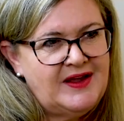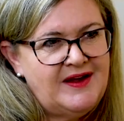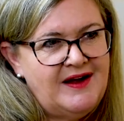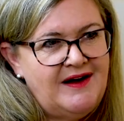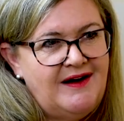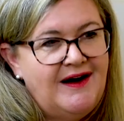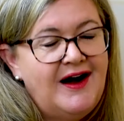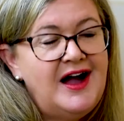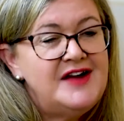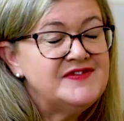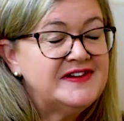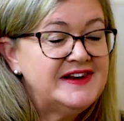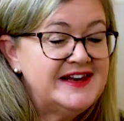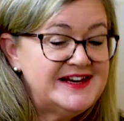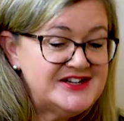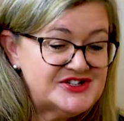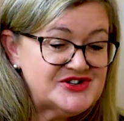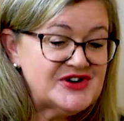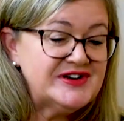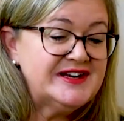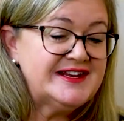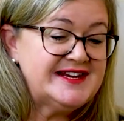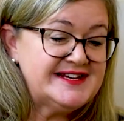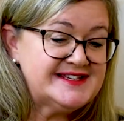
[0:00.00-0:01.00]
I've
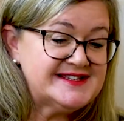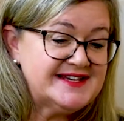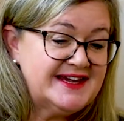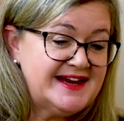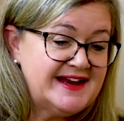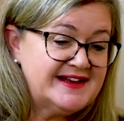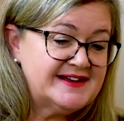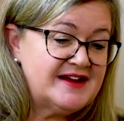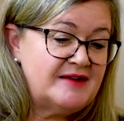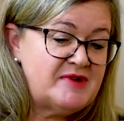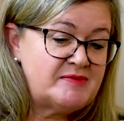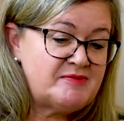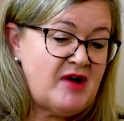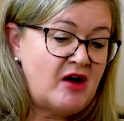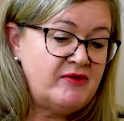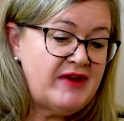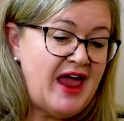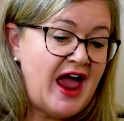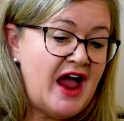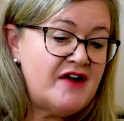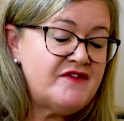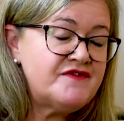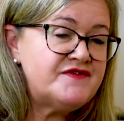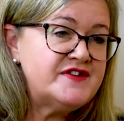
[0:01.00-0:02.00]
literally seen, on
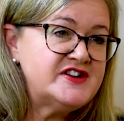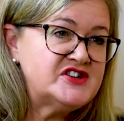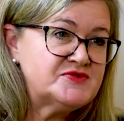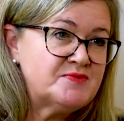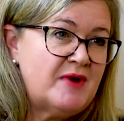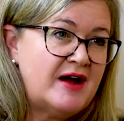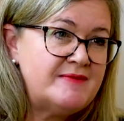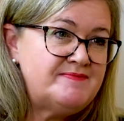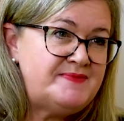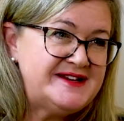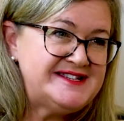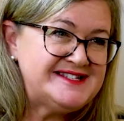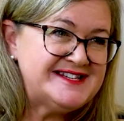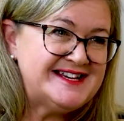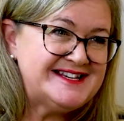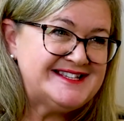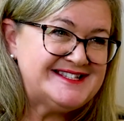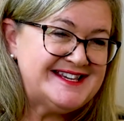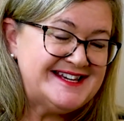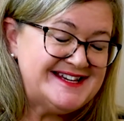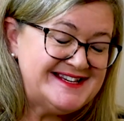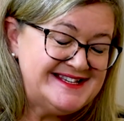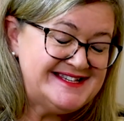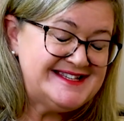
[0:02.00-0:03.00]
average, my
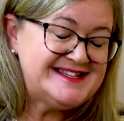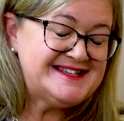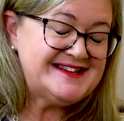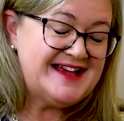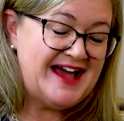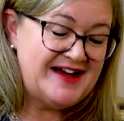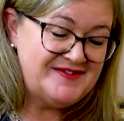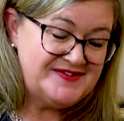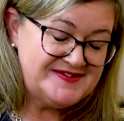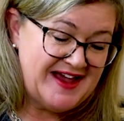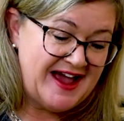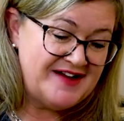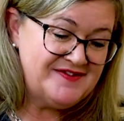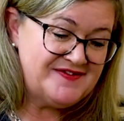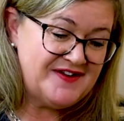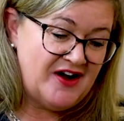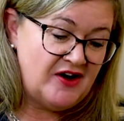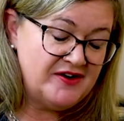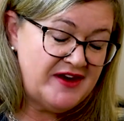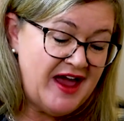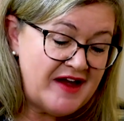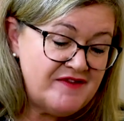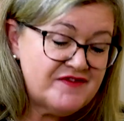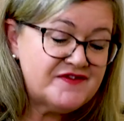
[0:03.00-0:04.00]
businesses
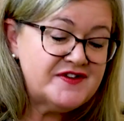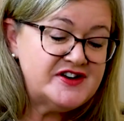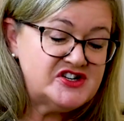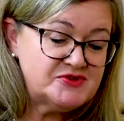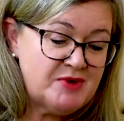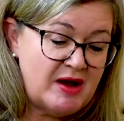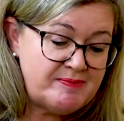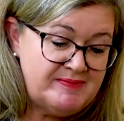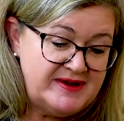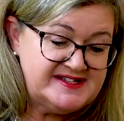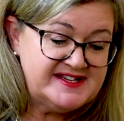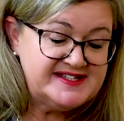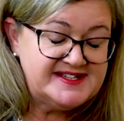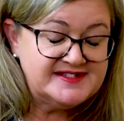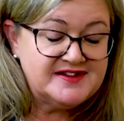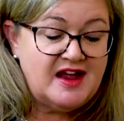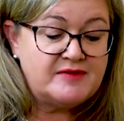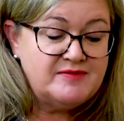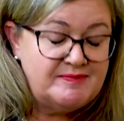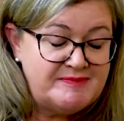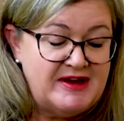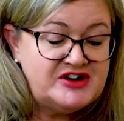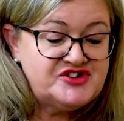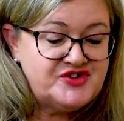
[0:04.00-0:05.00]
I
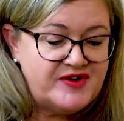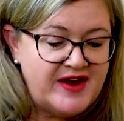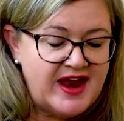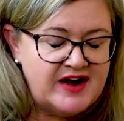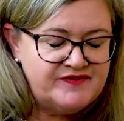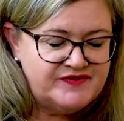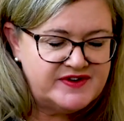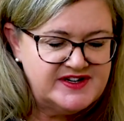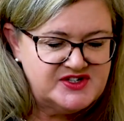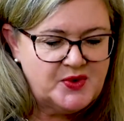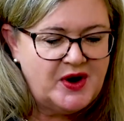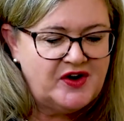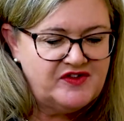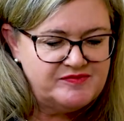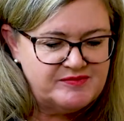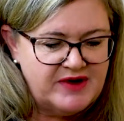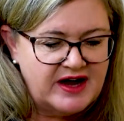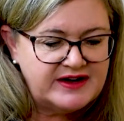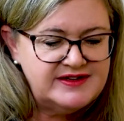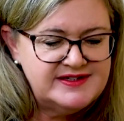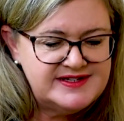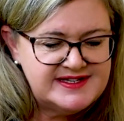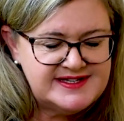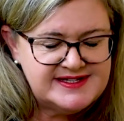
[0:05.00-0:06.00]
measure it every 12
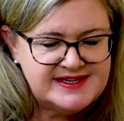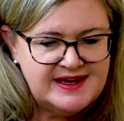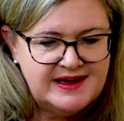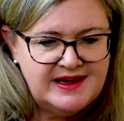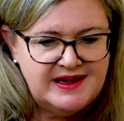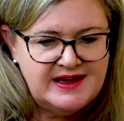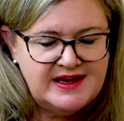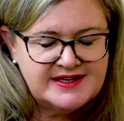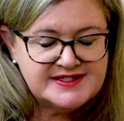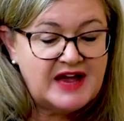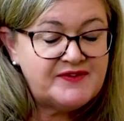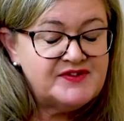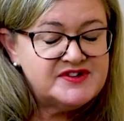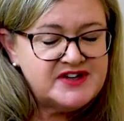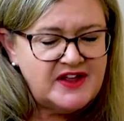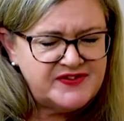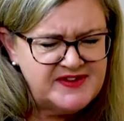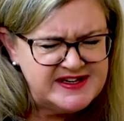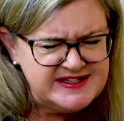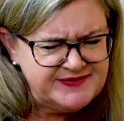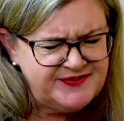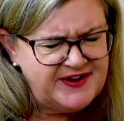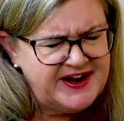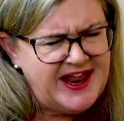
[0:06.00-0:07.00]
months. So I haven't done
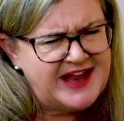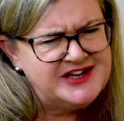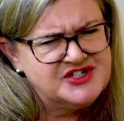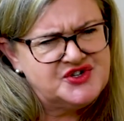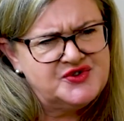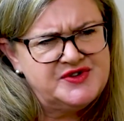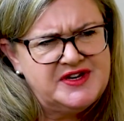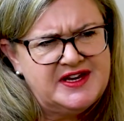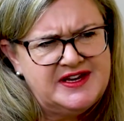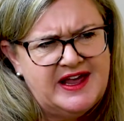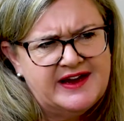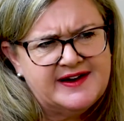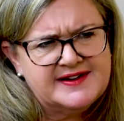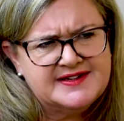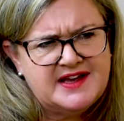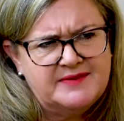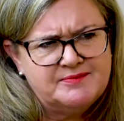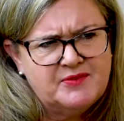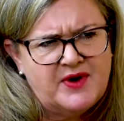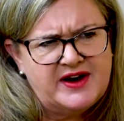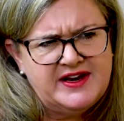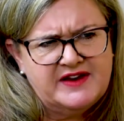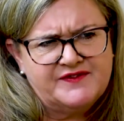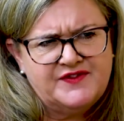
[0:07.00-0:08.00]
this financial year yet because I'm
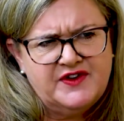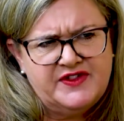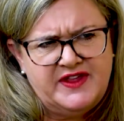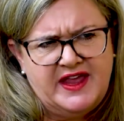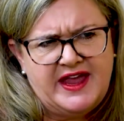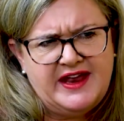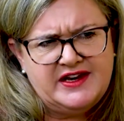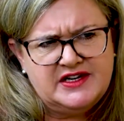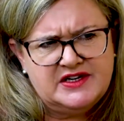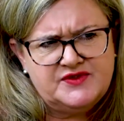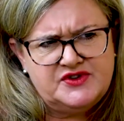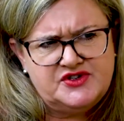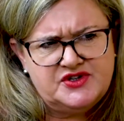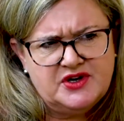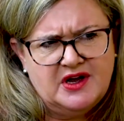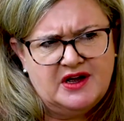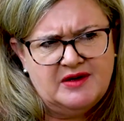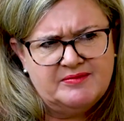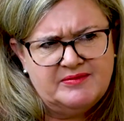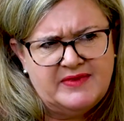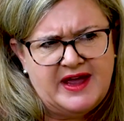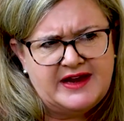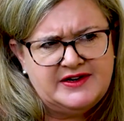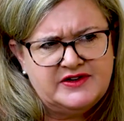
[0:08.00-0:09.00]
waiting for the end of
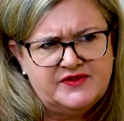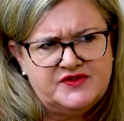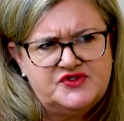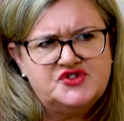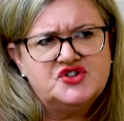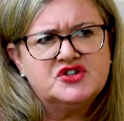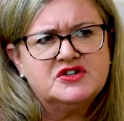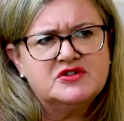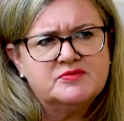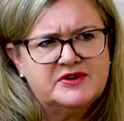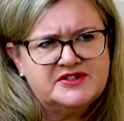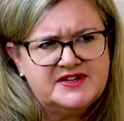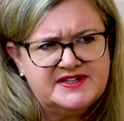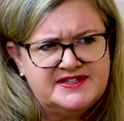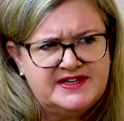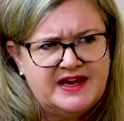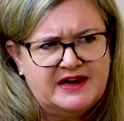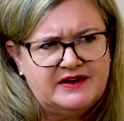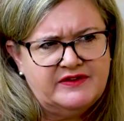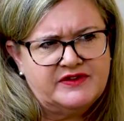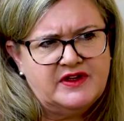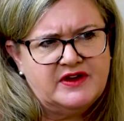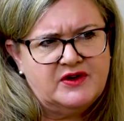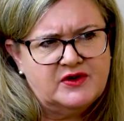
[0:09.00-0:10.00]
June, which is the
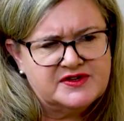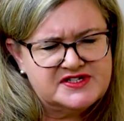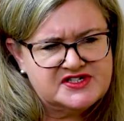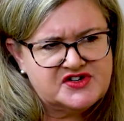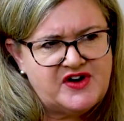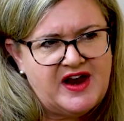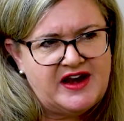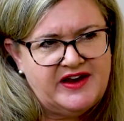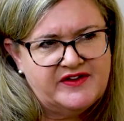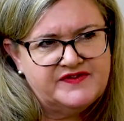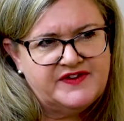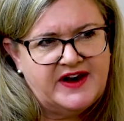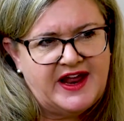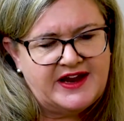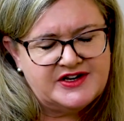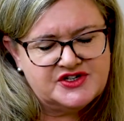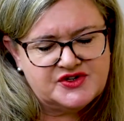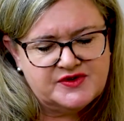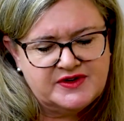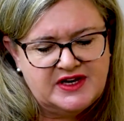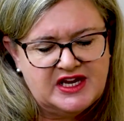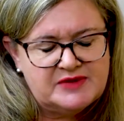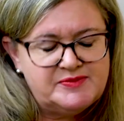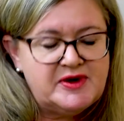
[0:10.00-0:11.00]
end of the Australian
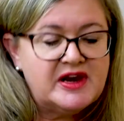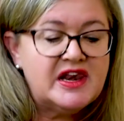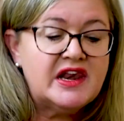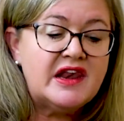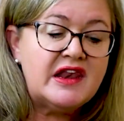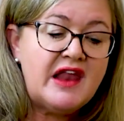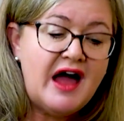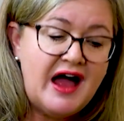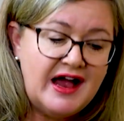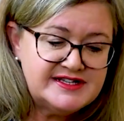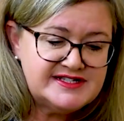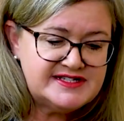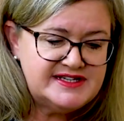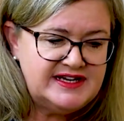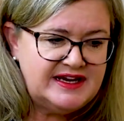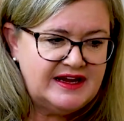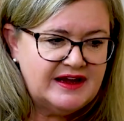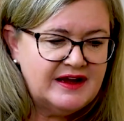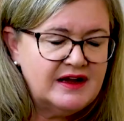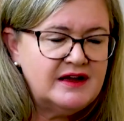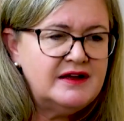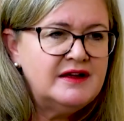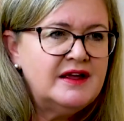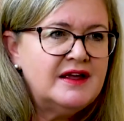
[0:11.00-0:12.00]
financial year. But last
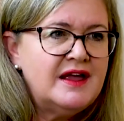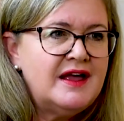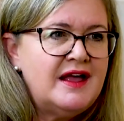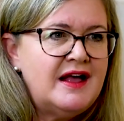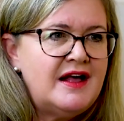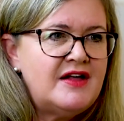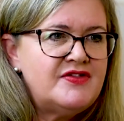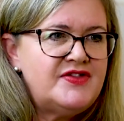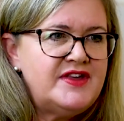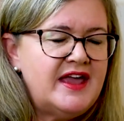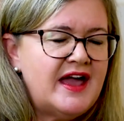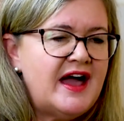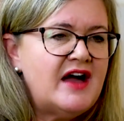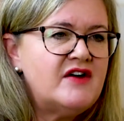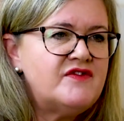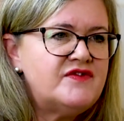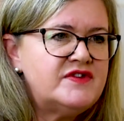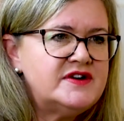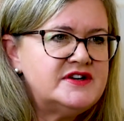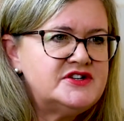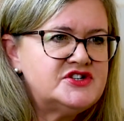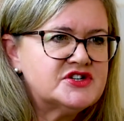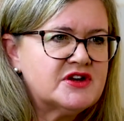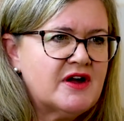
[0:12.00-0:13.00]
year, the
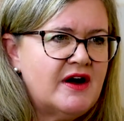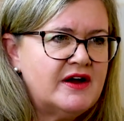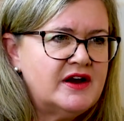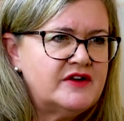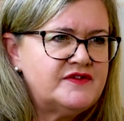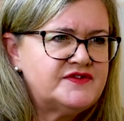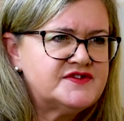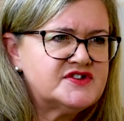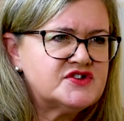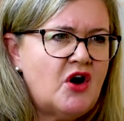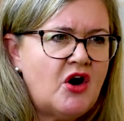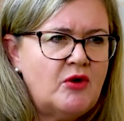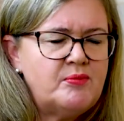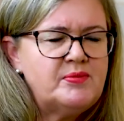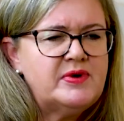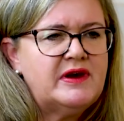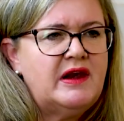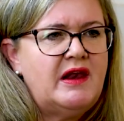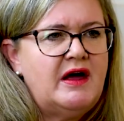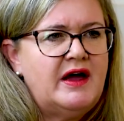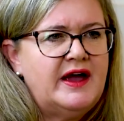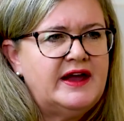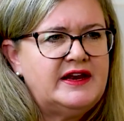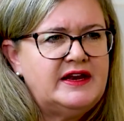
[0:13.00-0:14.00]
average kind of top
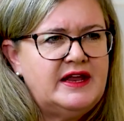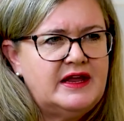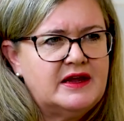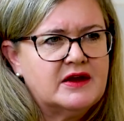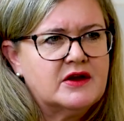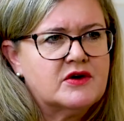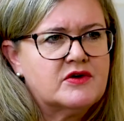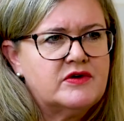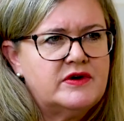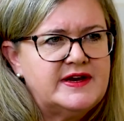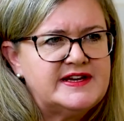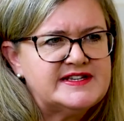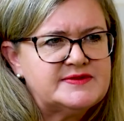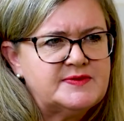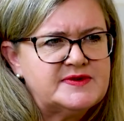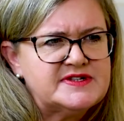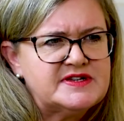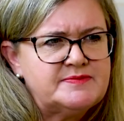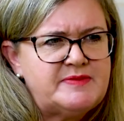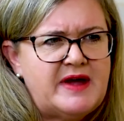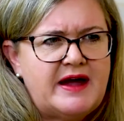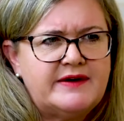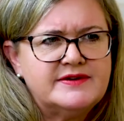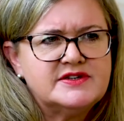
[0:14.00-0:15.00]
line increase was
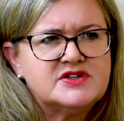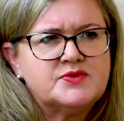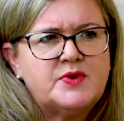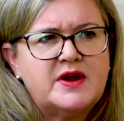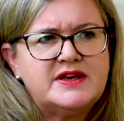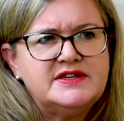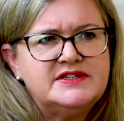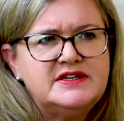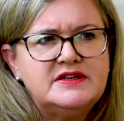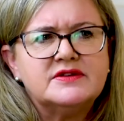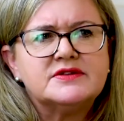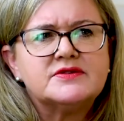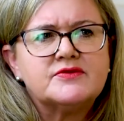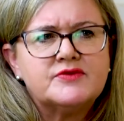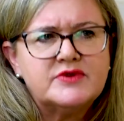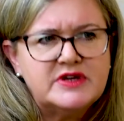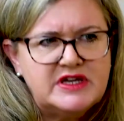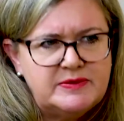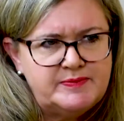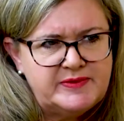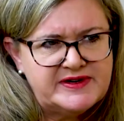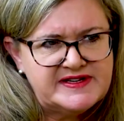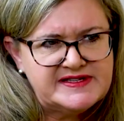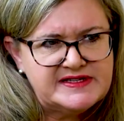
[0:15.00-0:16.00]
about
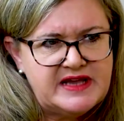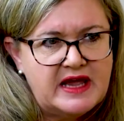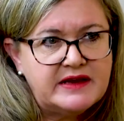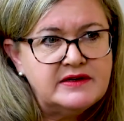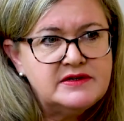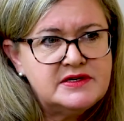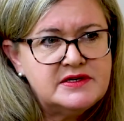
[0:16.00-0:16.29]
23%,